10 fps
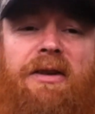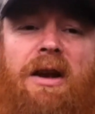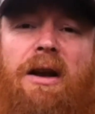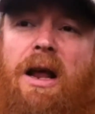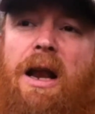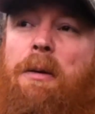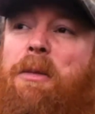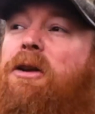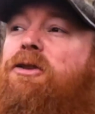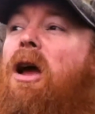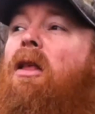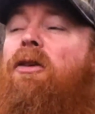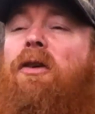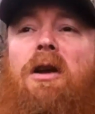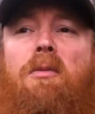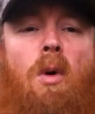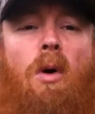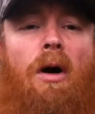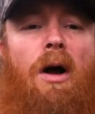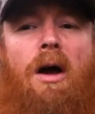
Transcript: and I'm not jealous anymore